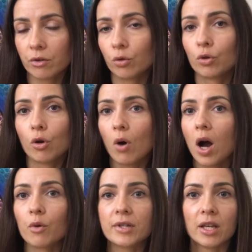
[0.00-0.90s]
So
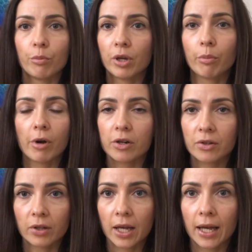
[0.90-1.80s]
housekeeping
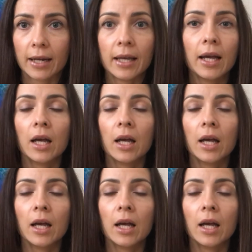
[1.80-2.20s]
personnel,